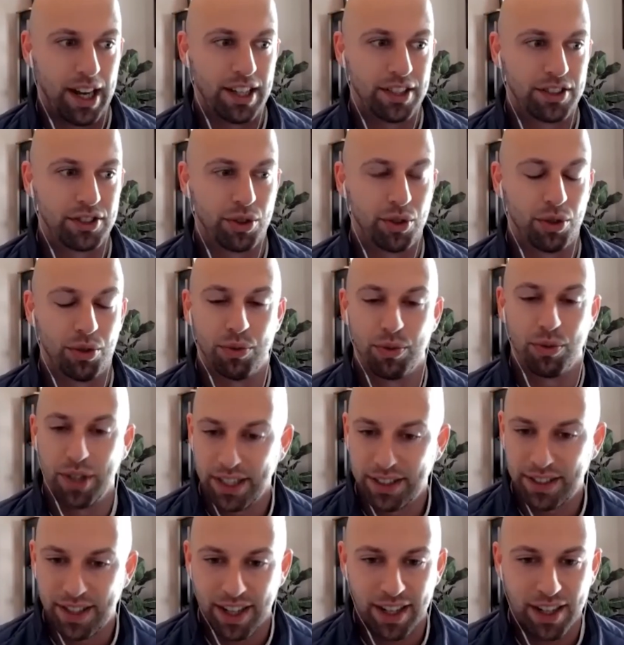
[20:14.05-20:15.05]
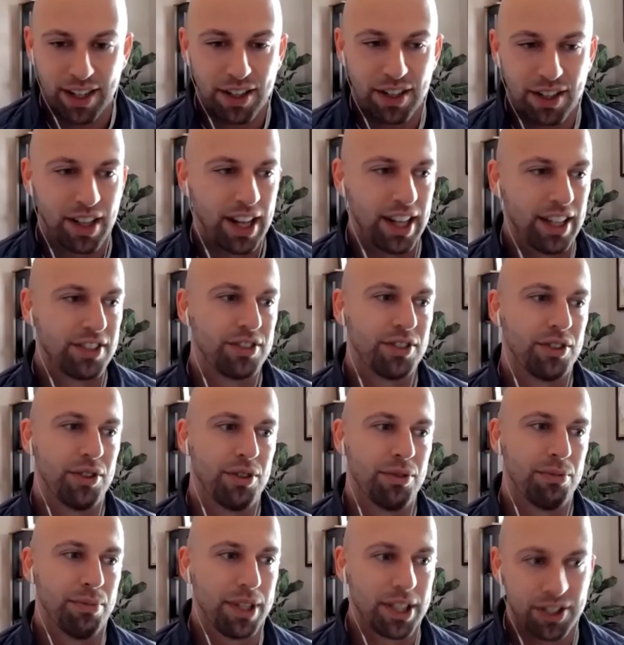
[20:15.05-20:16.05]
I sold yeah. retail. I
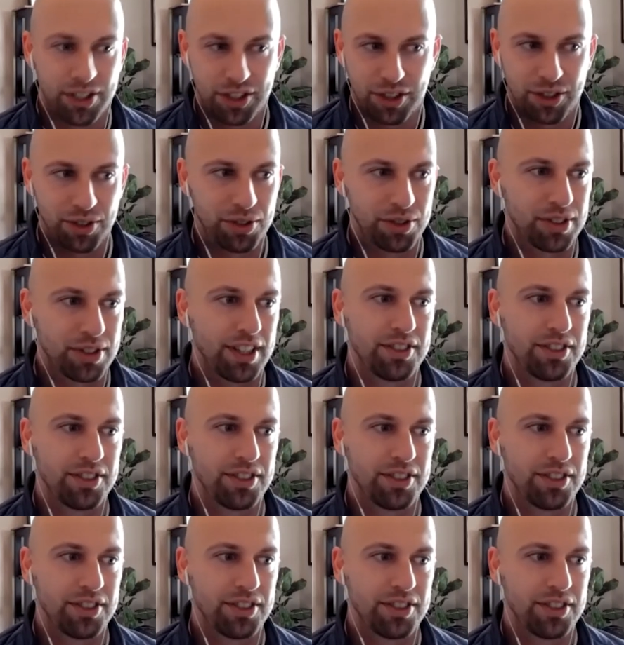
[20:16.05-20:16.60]
sold mixed use.